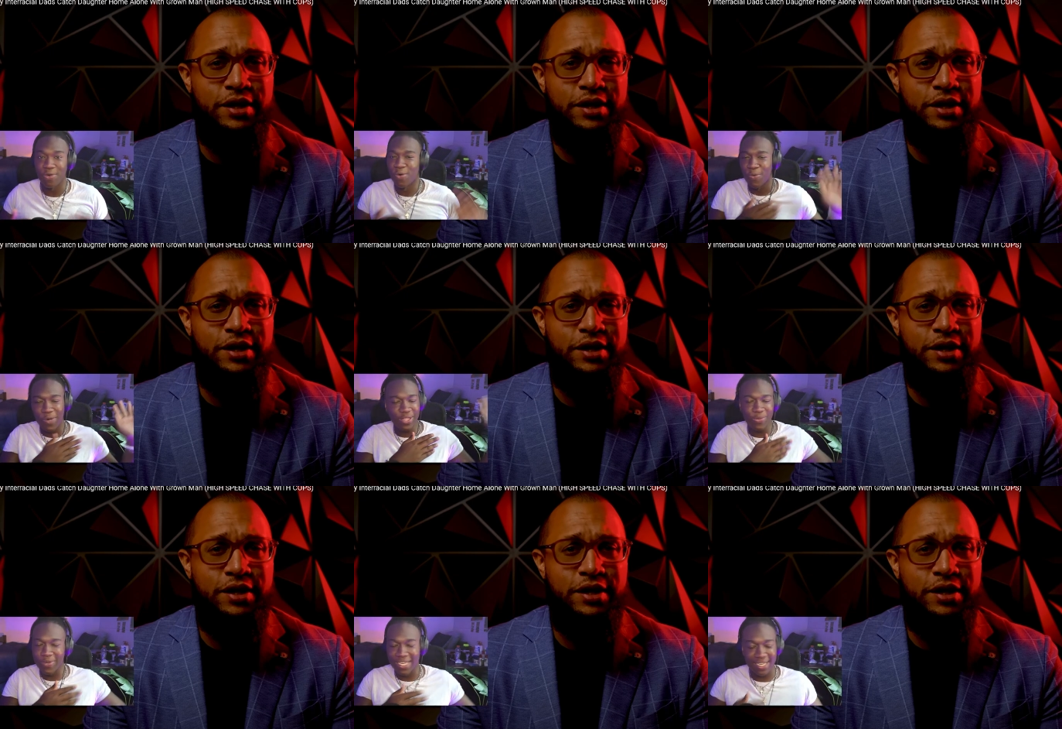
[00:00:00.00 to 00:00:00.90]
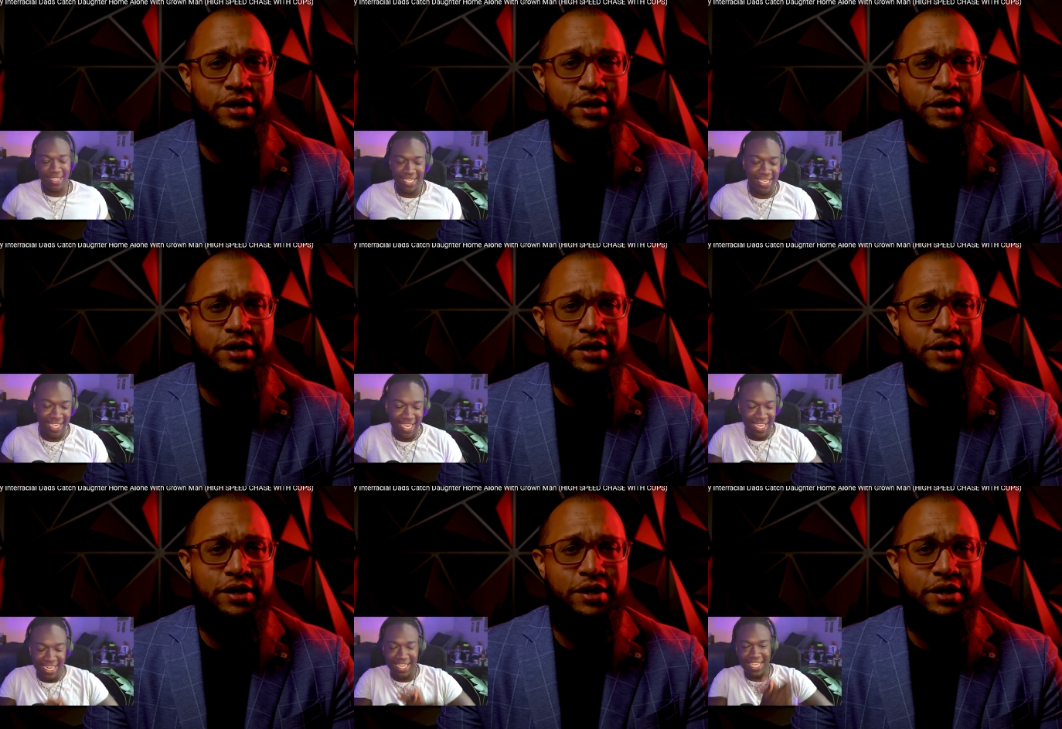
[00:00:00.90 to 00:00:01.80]
Speaker 1: went with it. He he
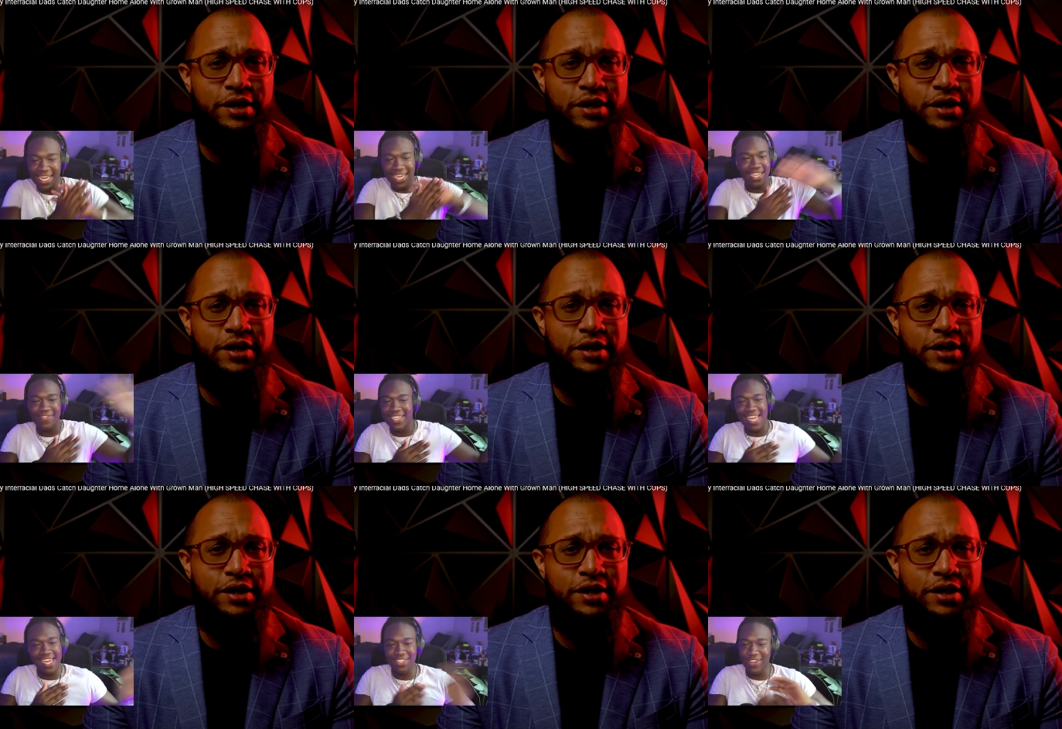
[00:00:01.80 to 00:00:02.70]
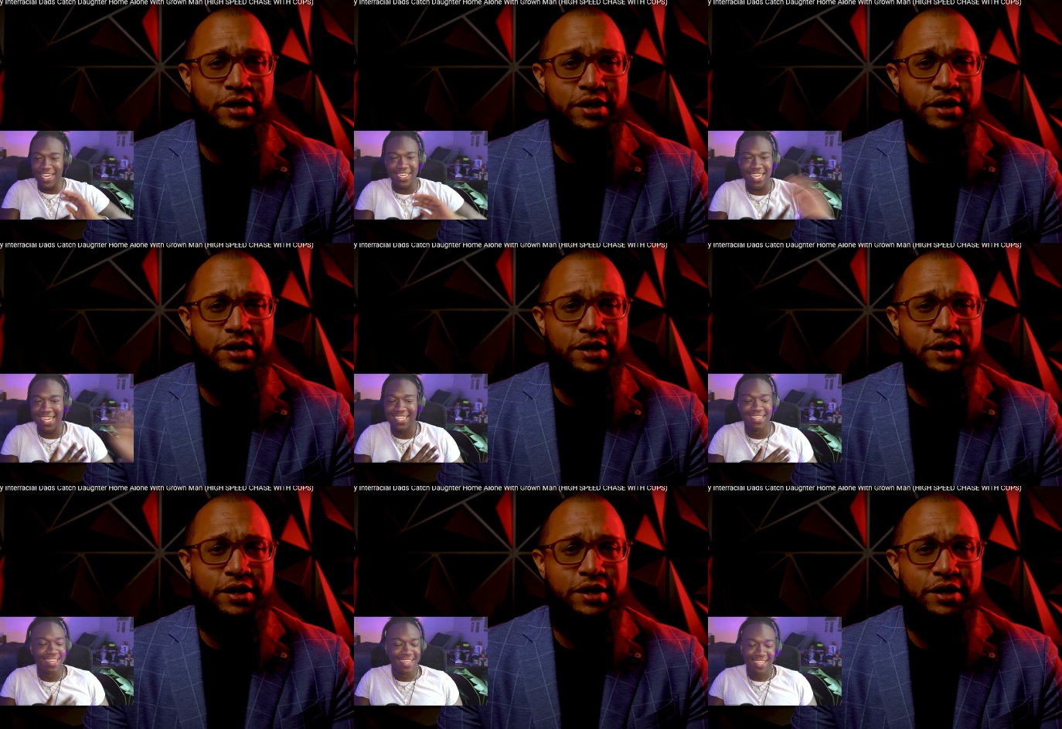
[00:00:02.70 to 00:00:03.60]
didn't he didn't even like try to like
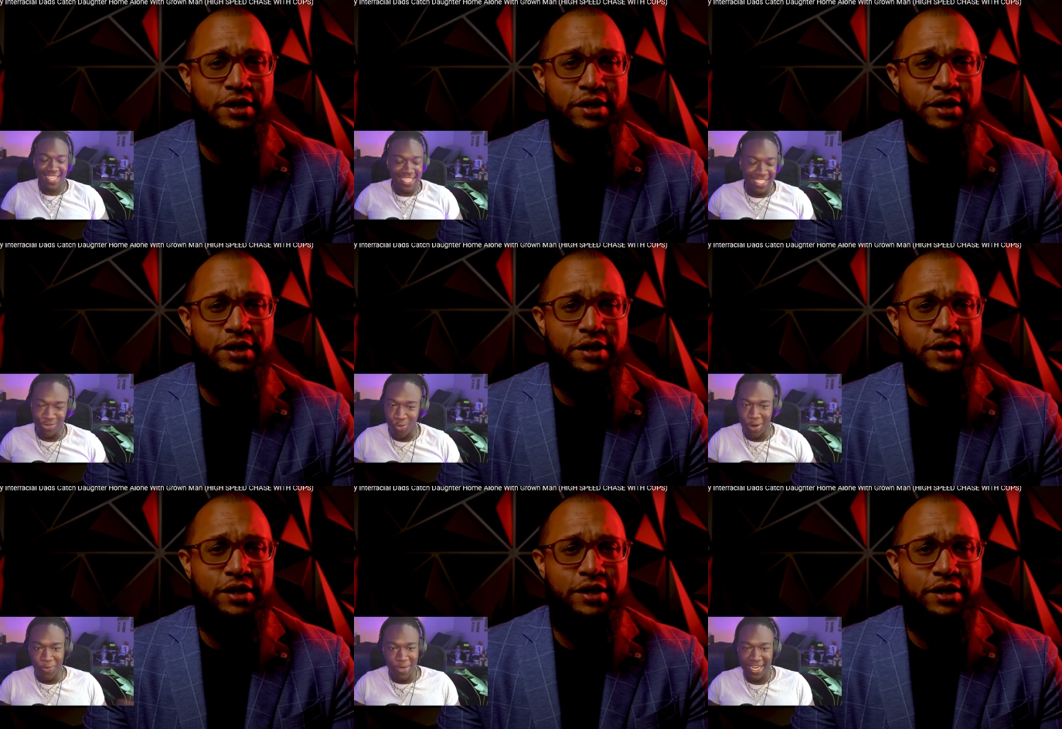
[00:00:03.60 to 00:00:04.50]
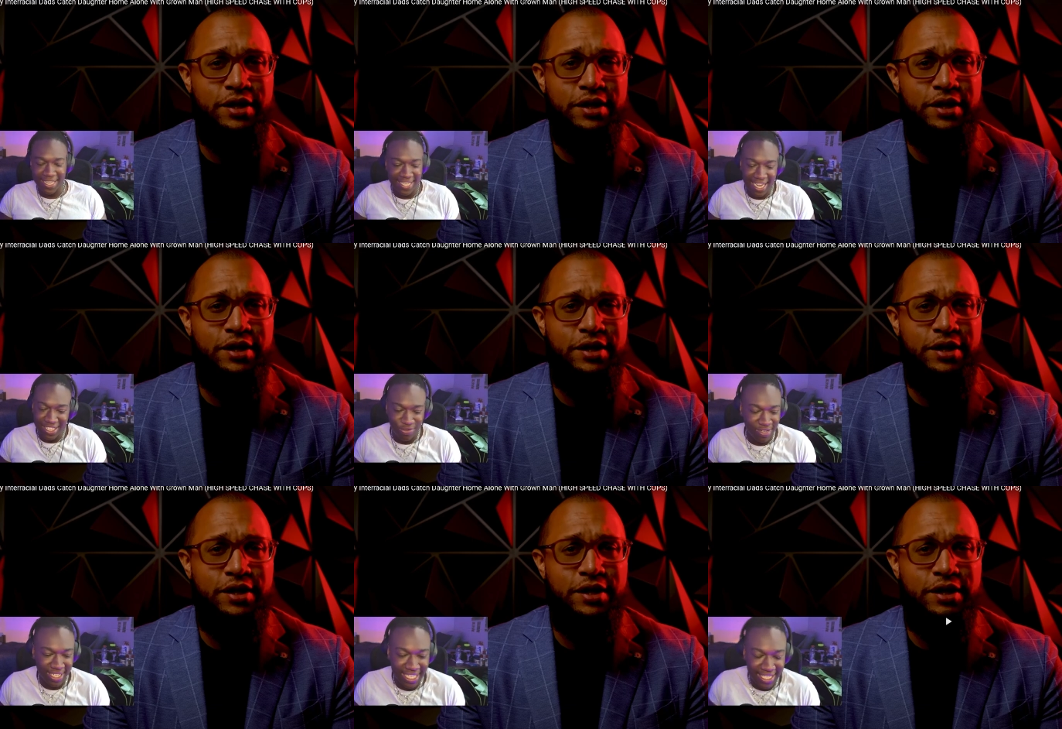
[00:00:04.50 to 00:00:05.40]
he just went with it. That's
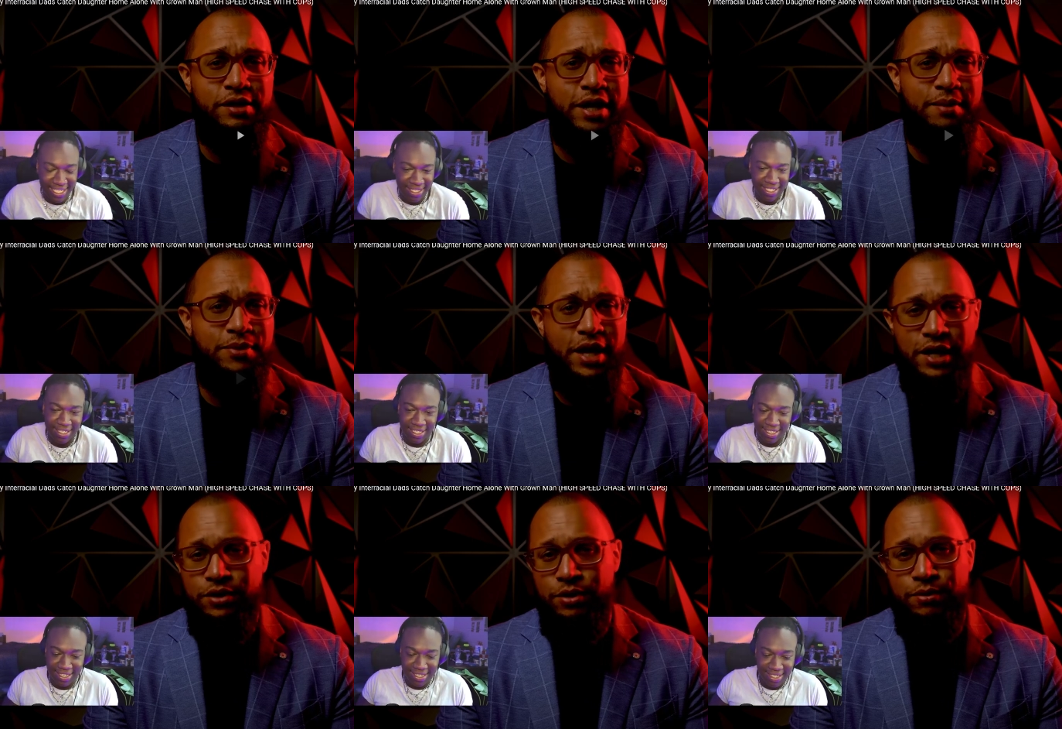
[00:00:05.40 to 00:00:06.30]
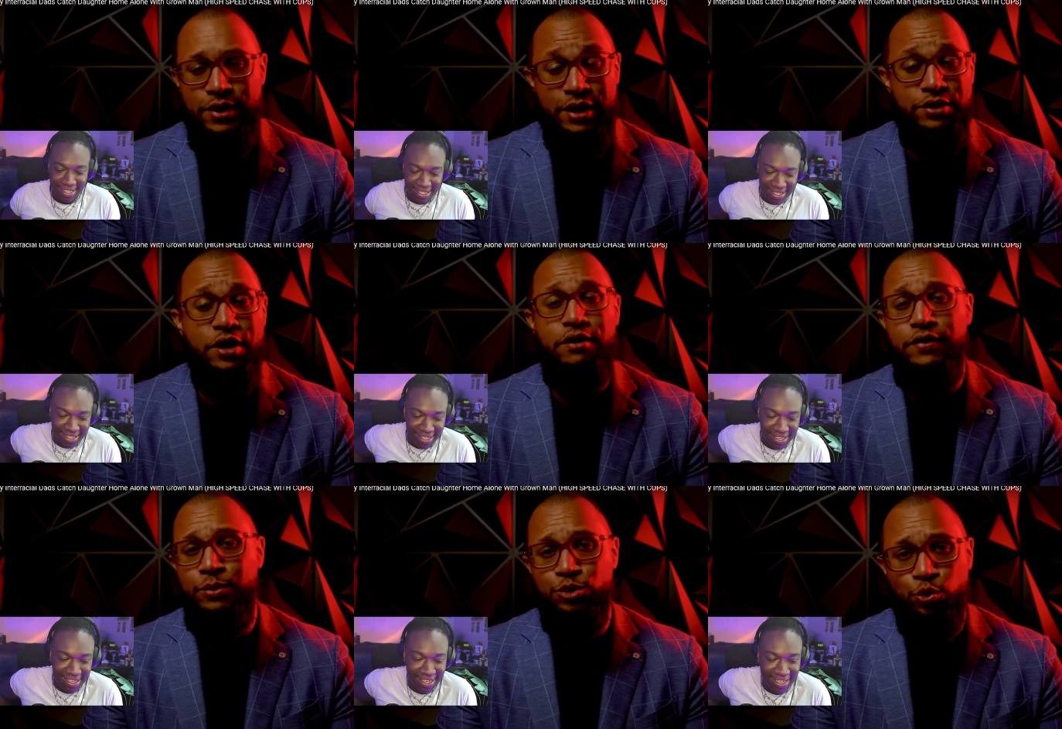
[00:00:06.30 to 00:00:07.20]
ridiculous. Claimed
Speaker 2: that he knew that none
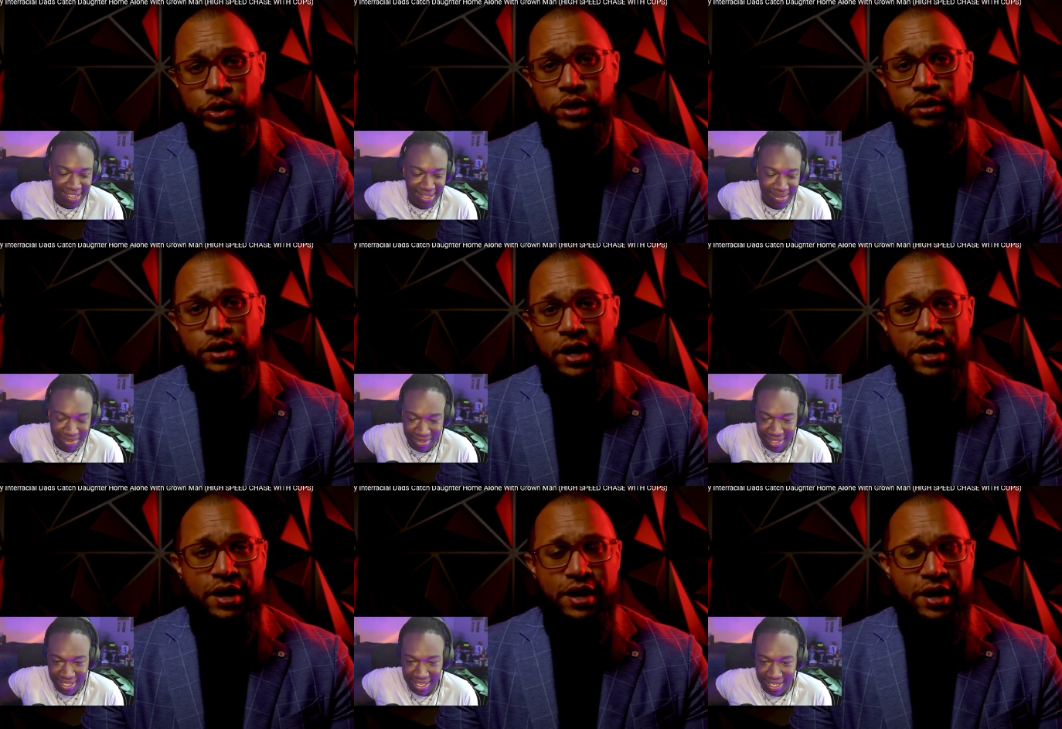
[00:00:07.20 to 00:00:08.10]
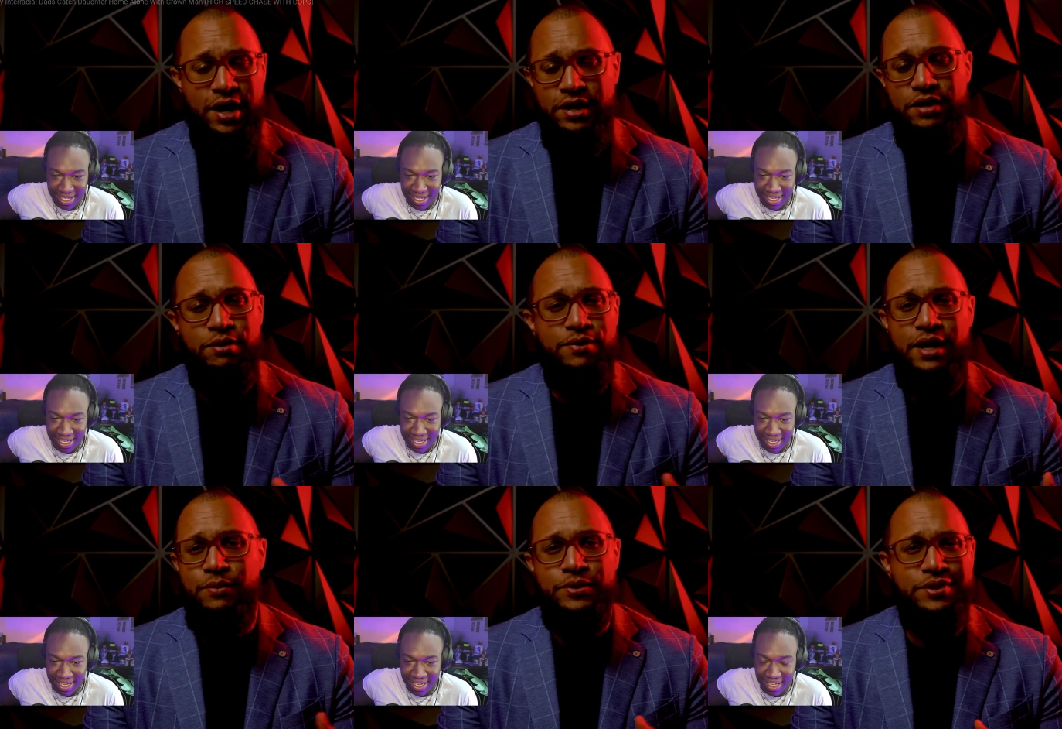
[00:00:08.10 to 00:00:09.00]
of it was real, and he knew
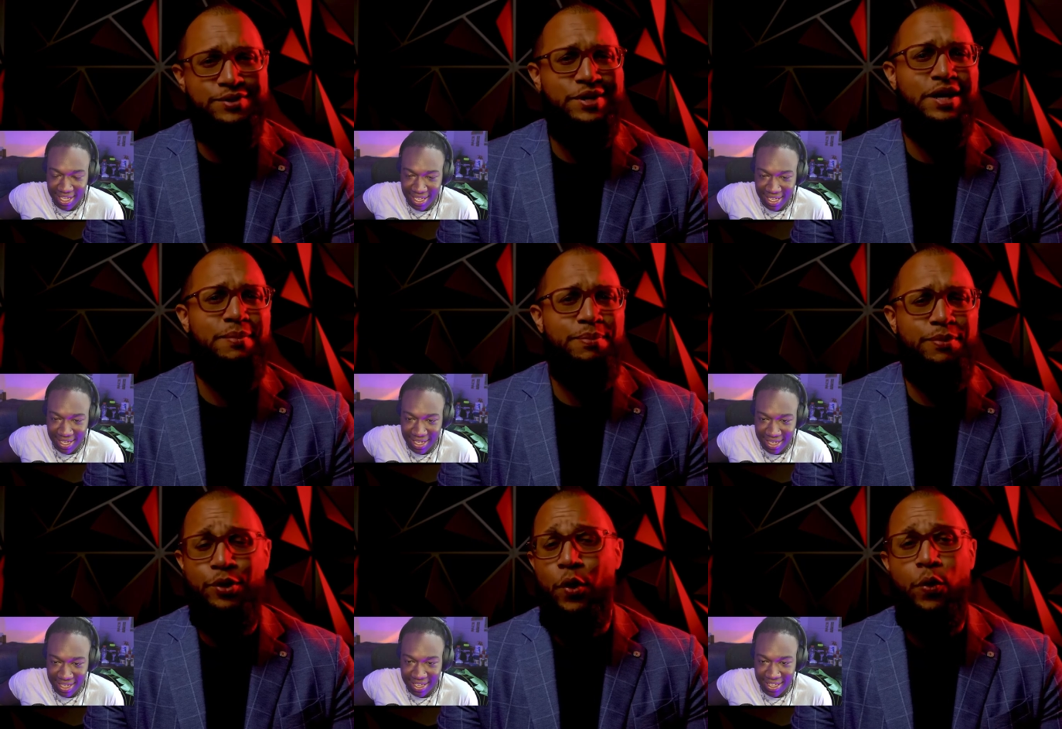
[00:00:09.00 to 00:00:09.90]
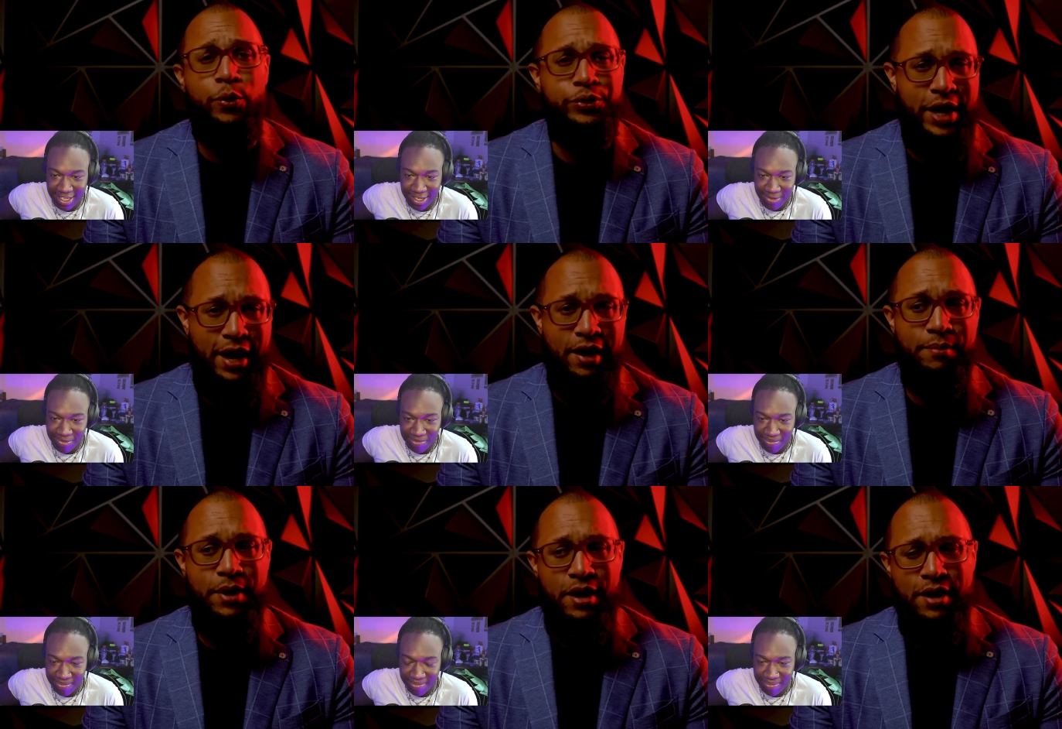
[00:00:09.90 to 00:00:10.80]
that it was a setup the whole
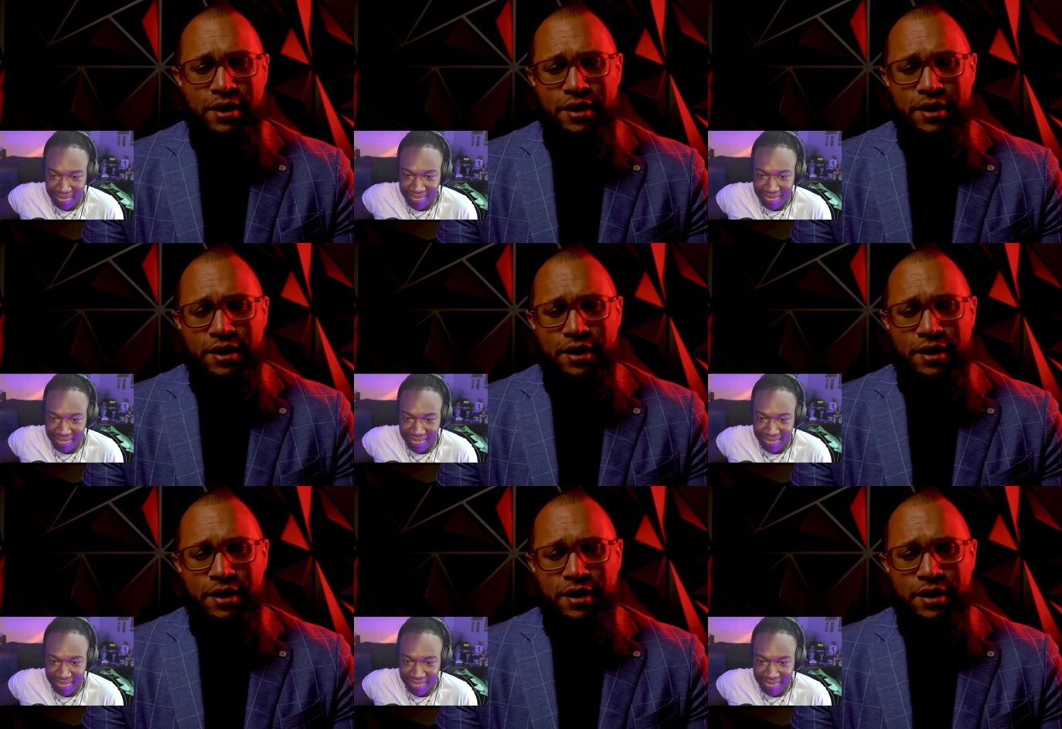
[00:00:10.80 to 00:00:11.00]
time.